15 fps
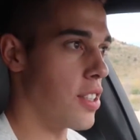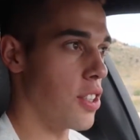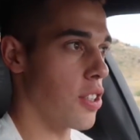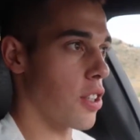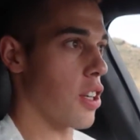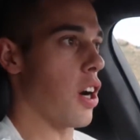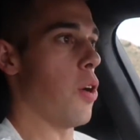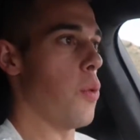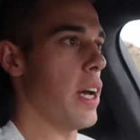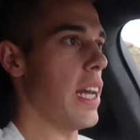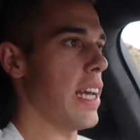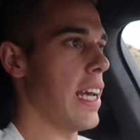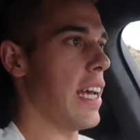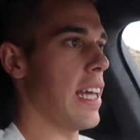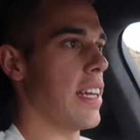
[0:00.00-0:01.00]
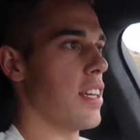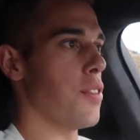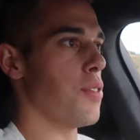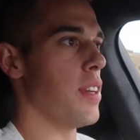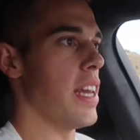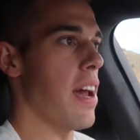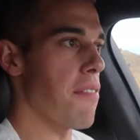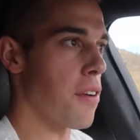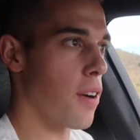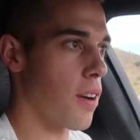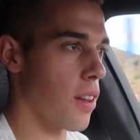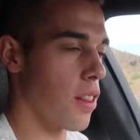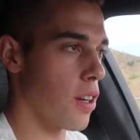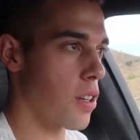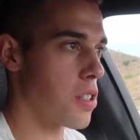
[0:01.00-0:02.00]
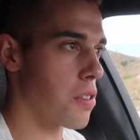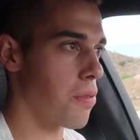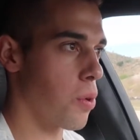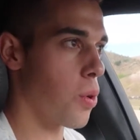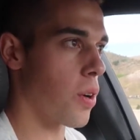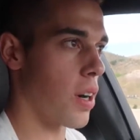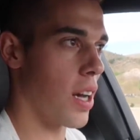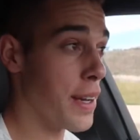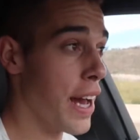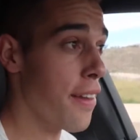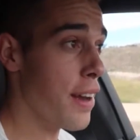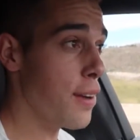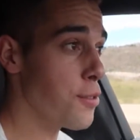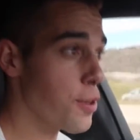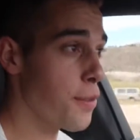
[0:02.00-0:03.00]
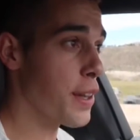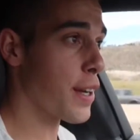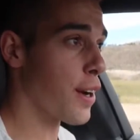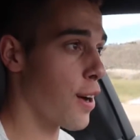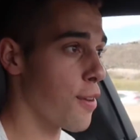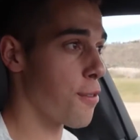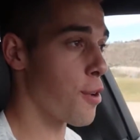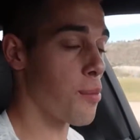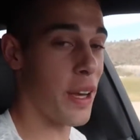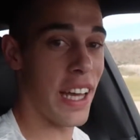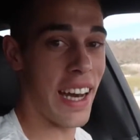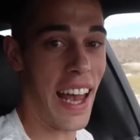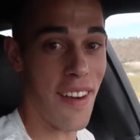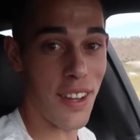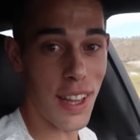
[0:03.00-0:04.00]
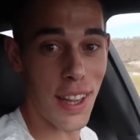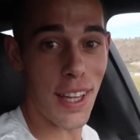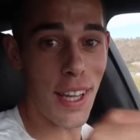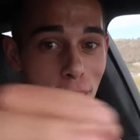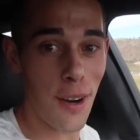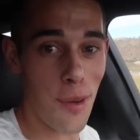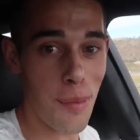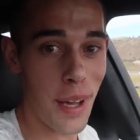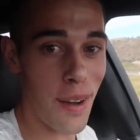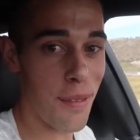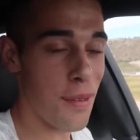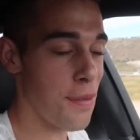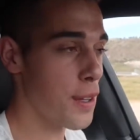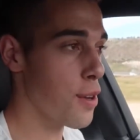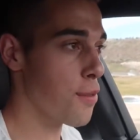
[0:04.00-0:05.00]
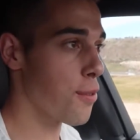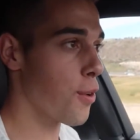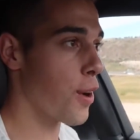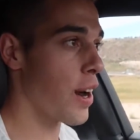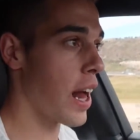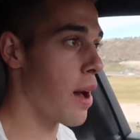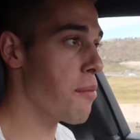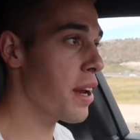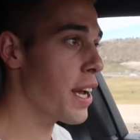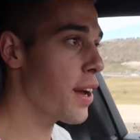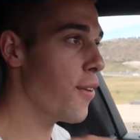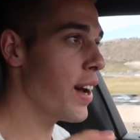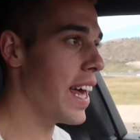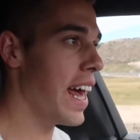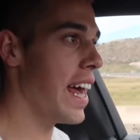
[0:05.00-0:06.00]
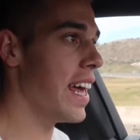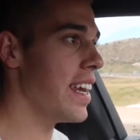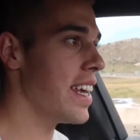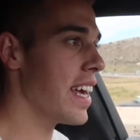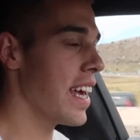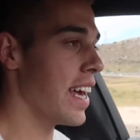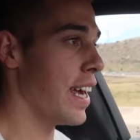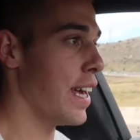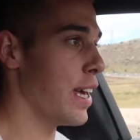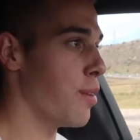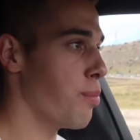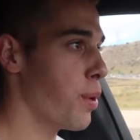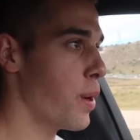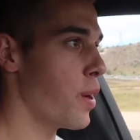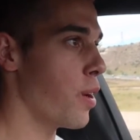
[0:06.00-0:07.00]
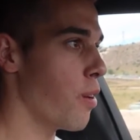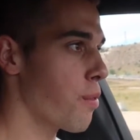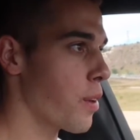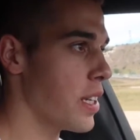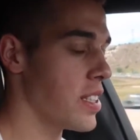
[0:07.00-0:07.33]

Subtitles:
You're going and you never lurch forward. So now that I've driven the car for a bit and I have a little bit of a feel for it, I'm gonna go ahead and put it over